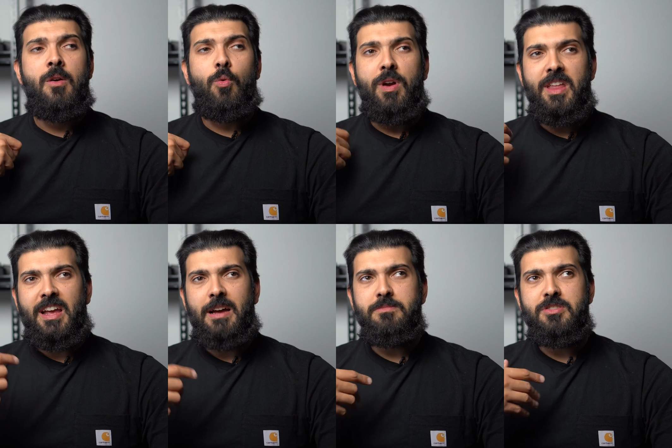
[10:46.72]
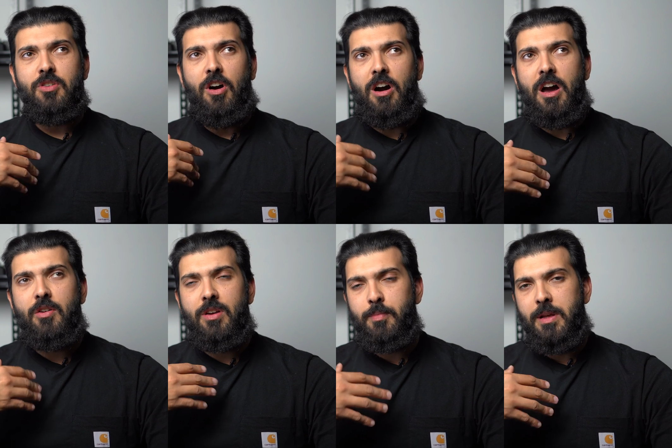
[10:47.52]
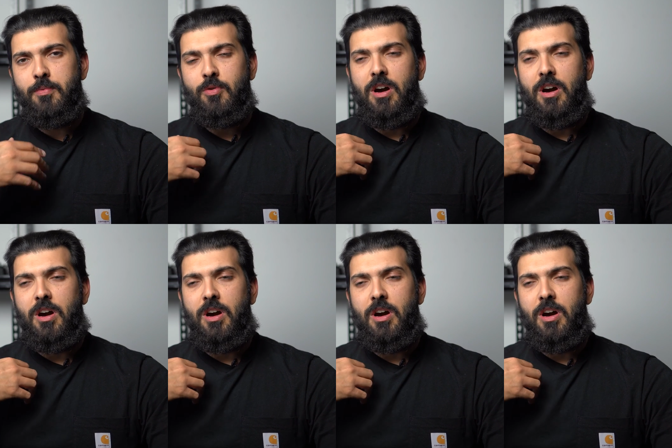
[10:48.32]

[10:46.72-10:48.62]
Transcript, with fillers: When it comes to hiring people,